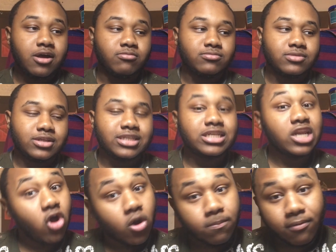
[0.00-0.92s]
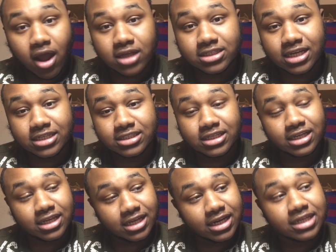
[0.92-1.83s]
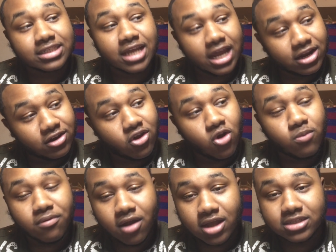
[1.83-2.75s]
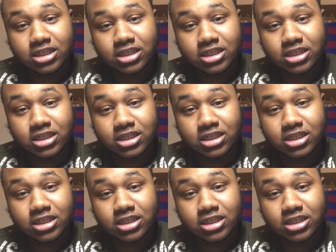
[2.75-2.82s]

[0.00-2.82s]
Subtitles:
It's a long process. It is kind of a long process.